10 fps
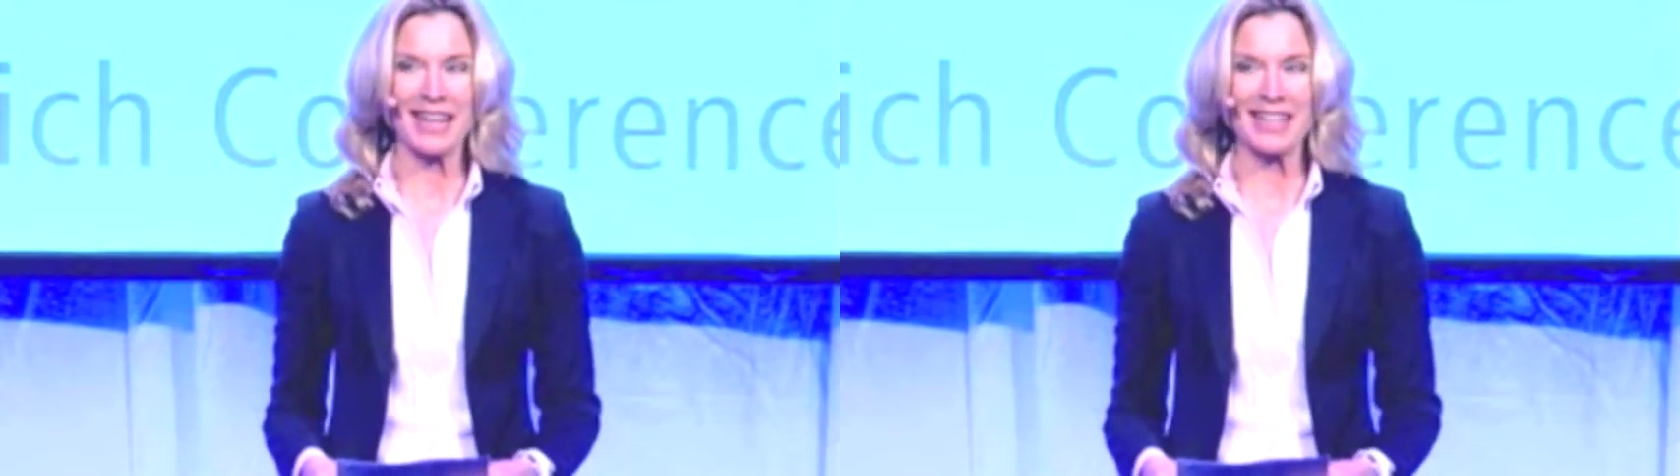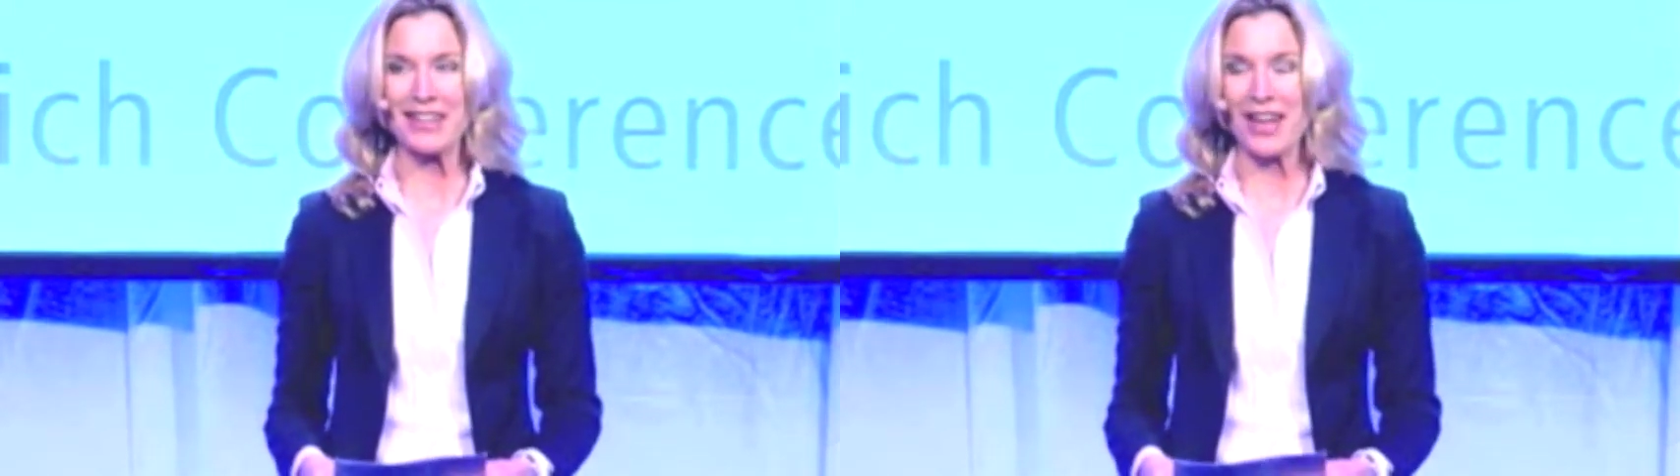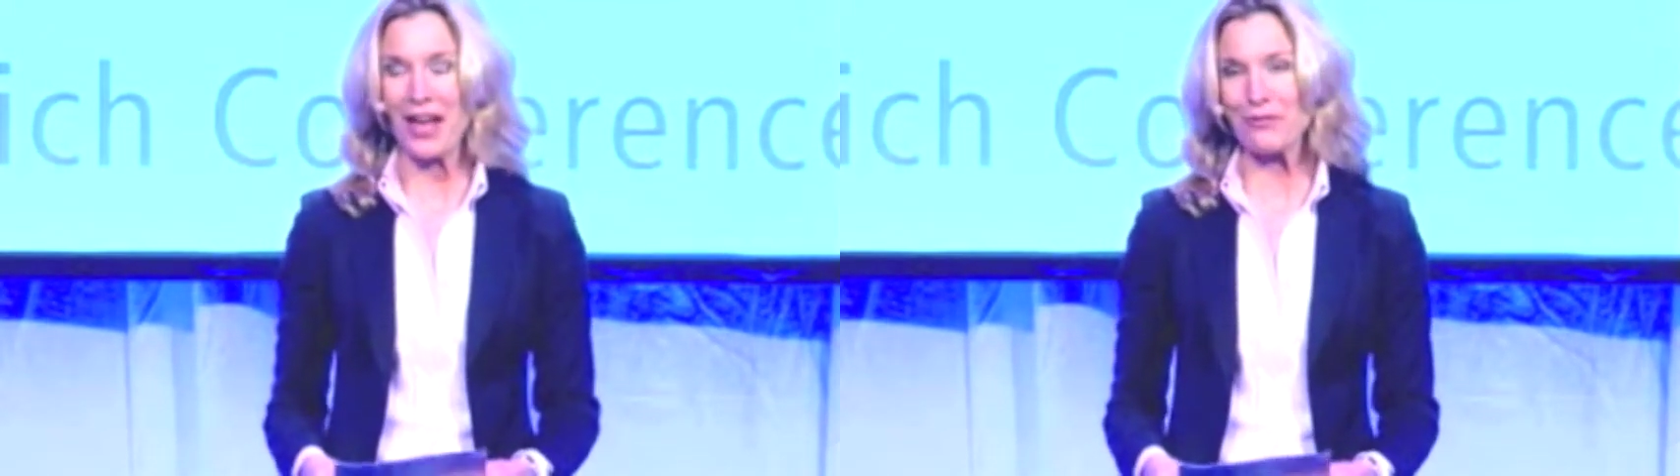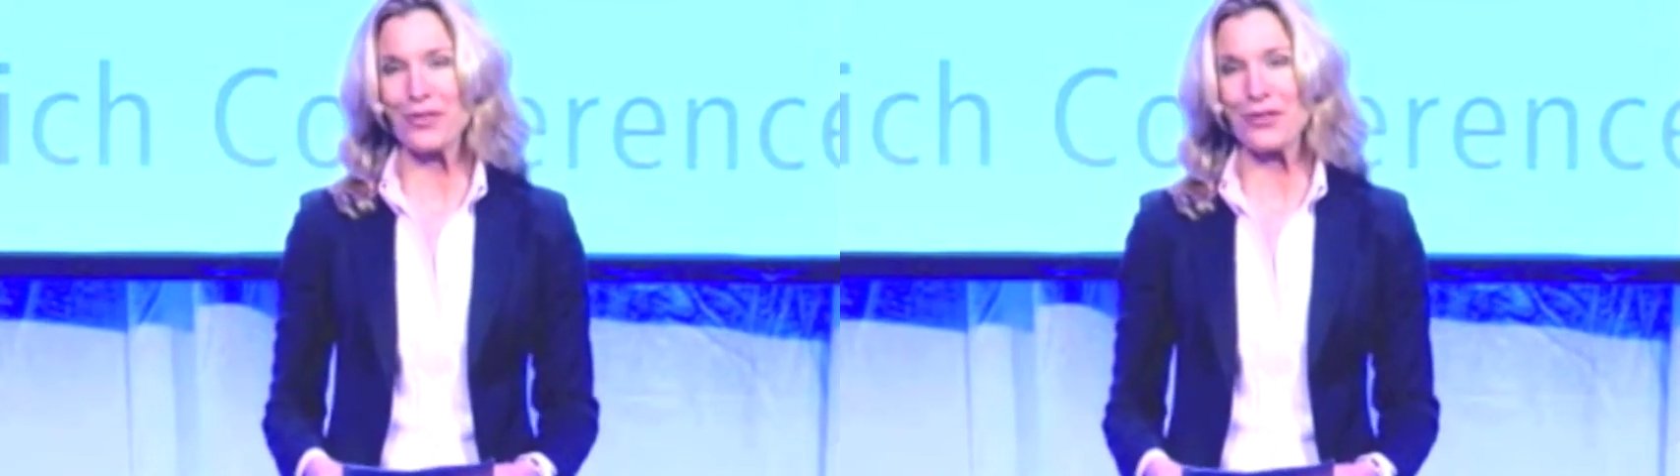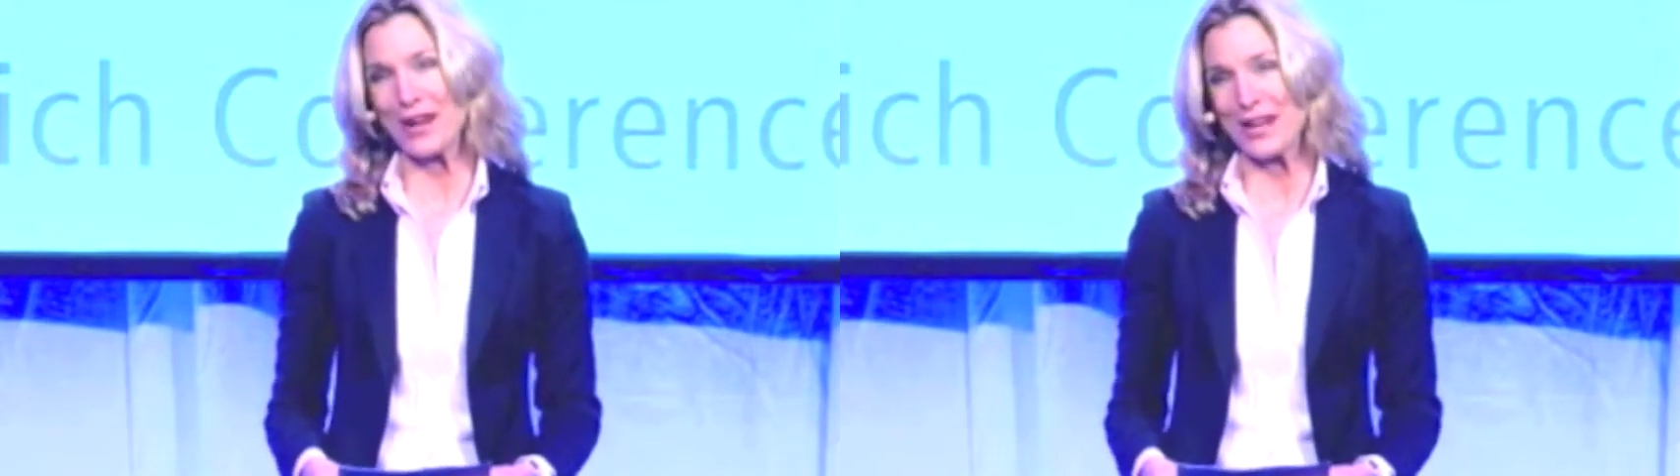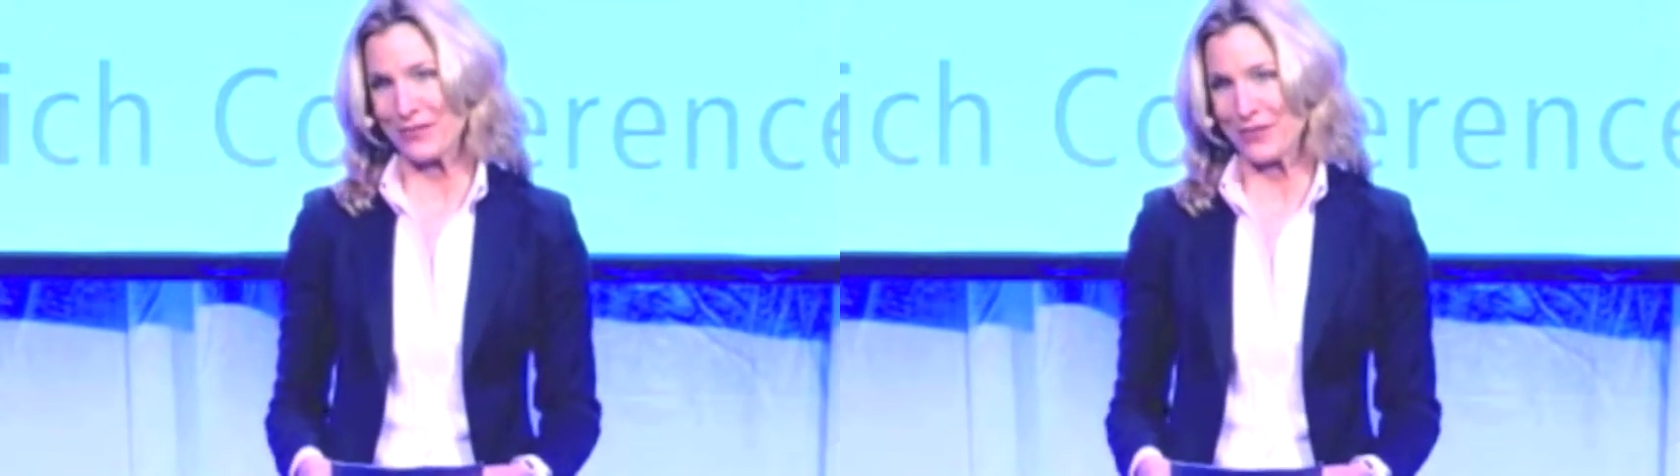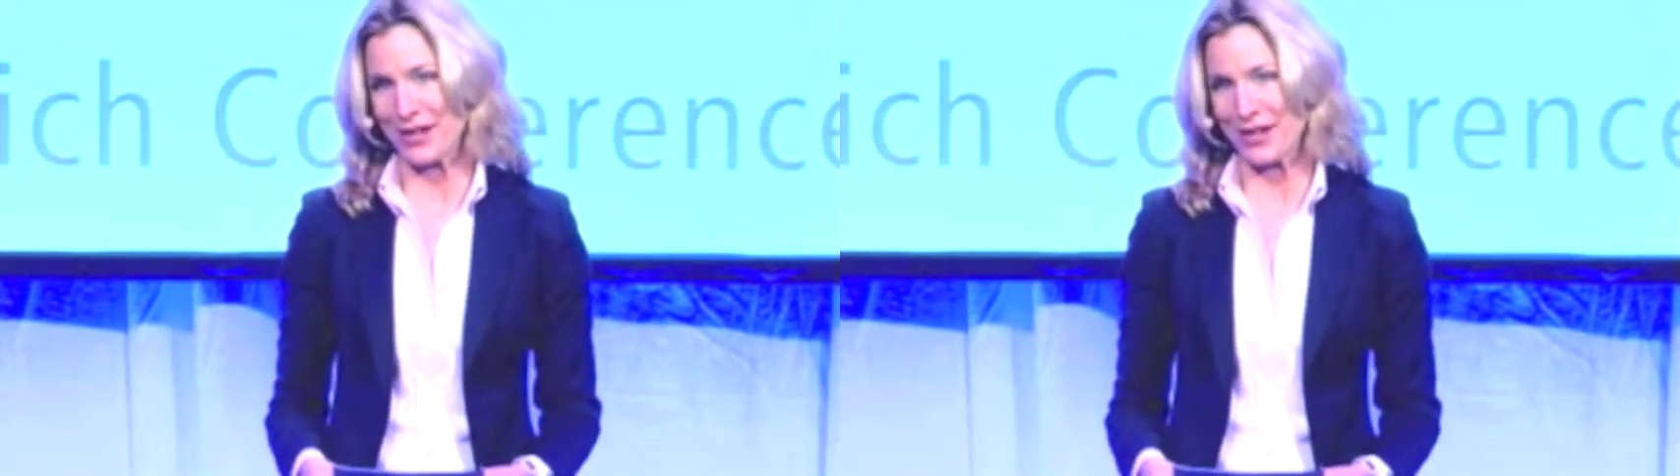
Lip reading: is not for the faint of